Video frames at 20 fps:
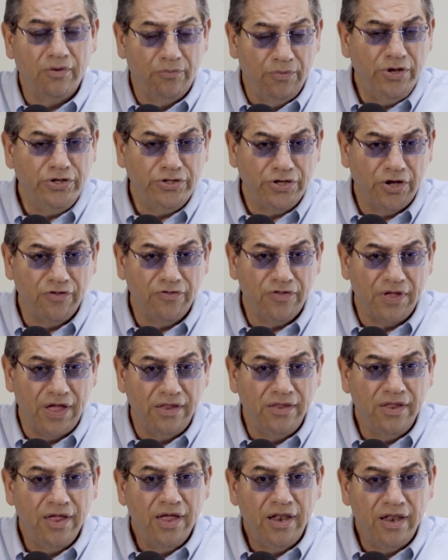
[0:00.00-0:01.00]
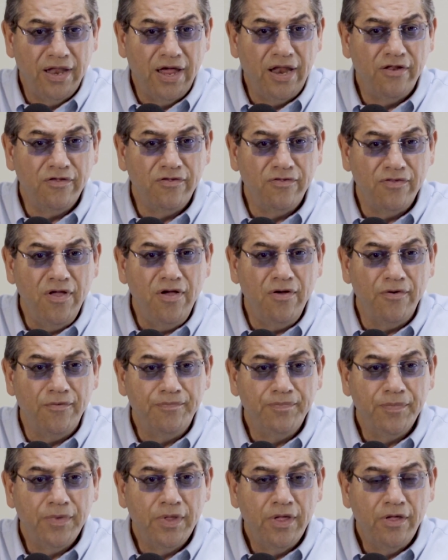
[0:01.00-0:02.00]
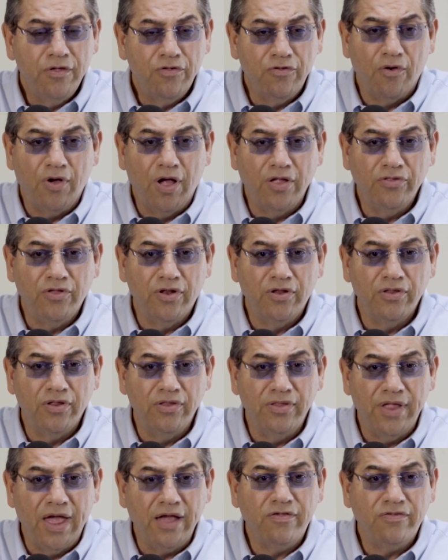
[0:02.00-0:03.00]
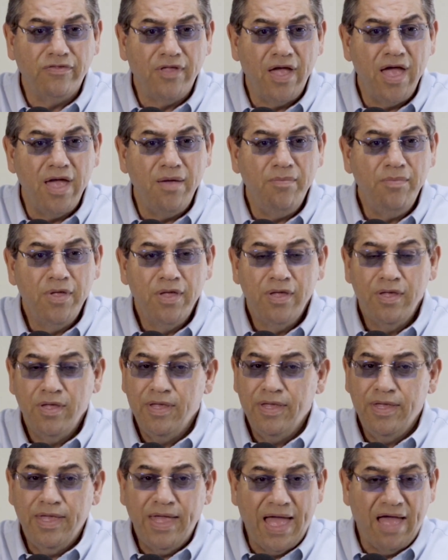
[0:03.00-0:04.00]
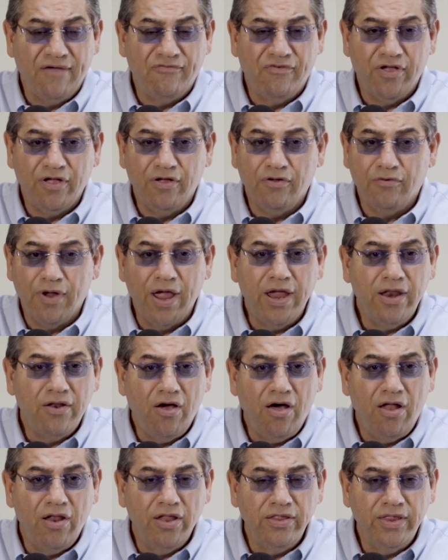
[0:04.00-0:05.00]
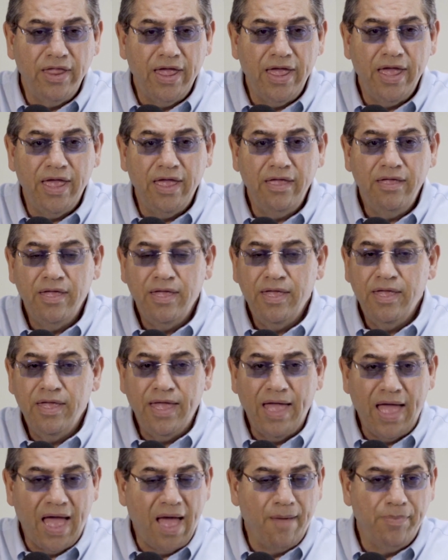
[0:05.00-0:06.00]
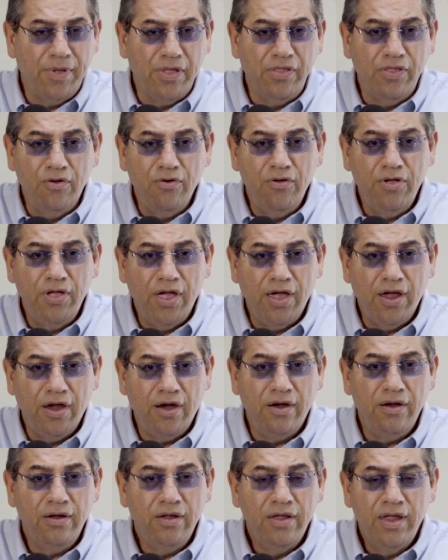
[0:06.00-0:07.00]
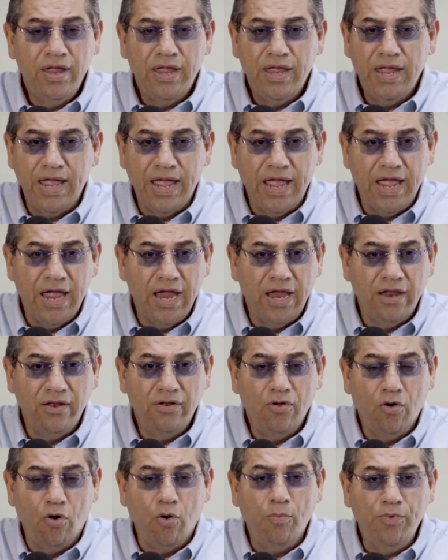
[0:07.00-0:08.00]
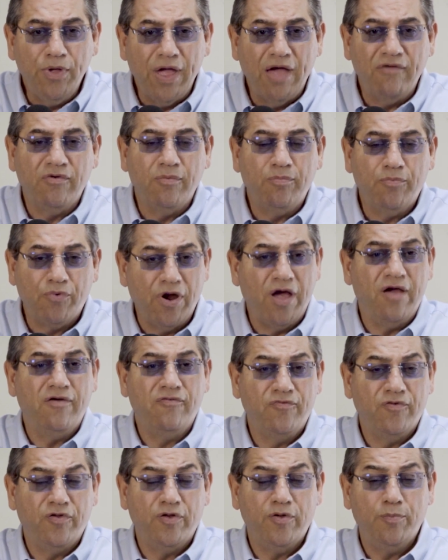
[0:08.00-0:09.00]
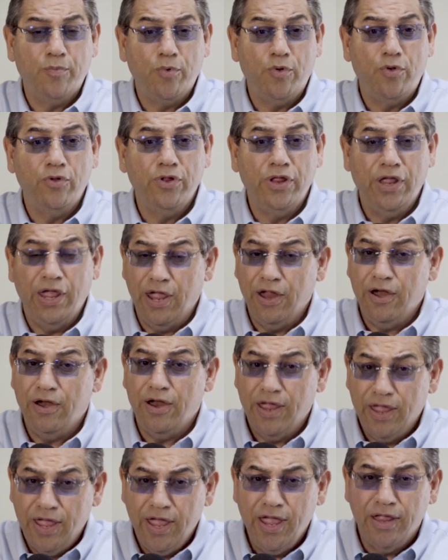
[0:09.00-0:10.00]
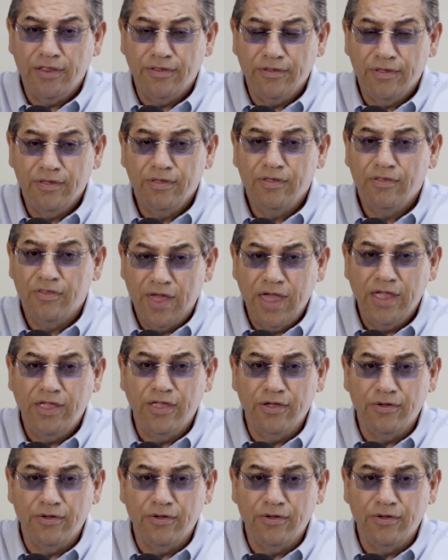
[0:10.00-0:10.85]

uh, reach us and let us know. So until the next time, have a great holiday, happy new year, and hope you have a profitable year ahead. Thank